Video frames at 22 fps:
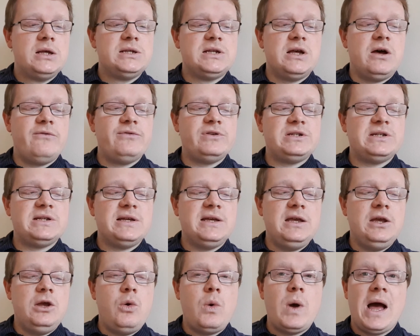So
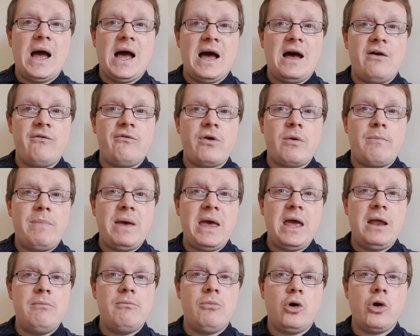obviously you have a
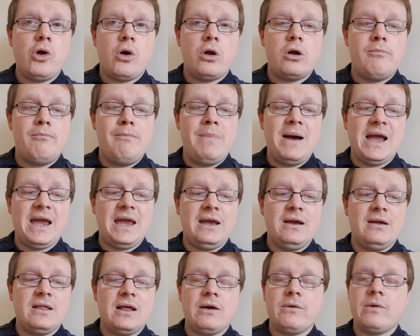pain point on a
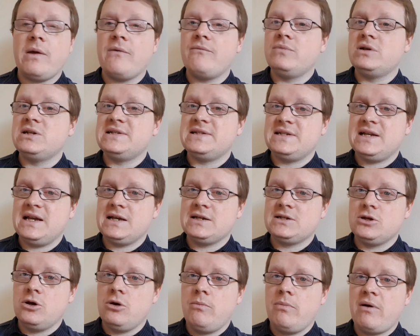bike, that gives them a
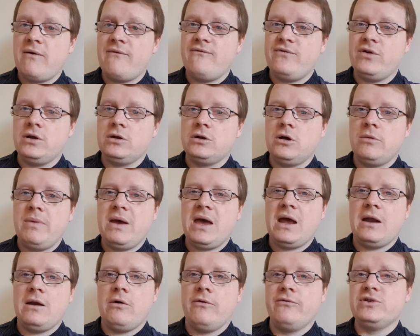6-up, feel no
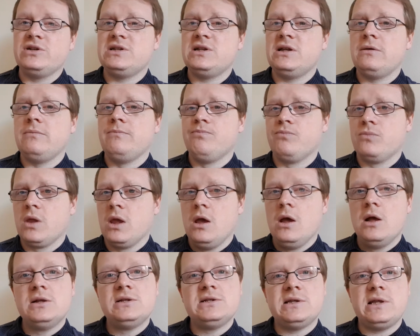pain, obviously.
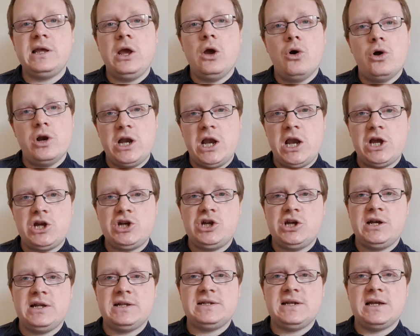So the
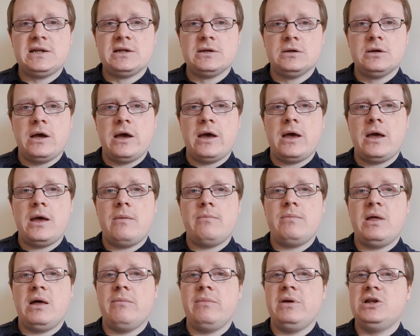uninitiated,
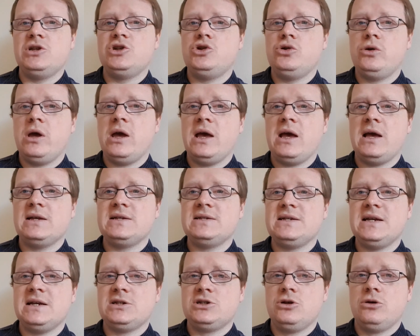that means you get a
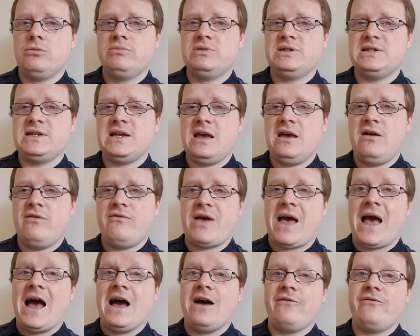6-up save
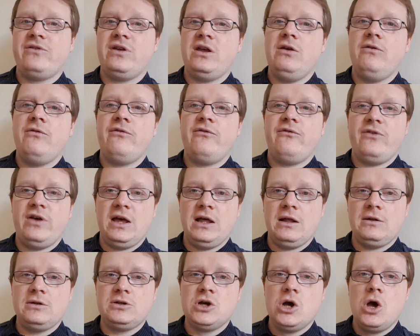after you've
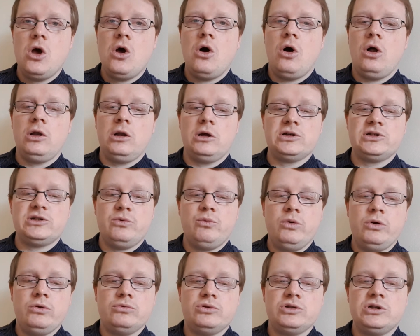failed or lost a
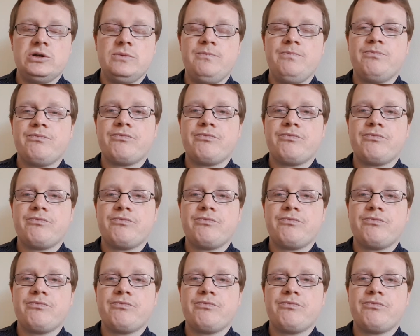wound.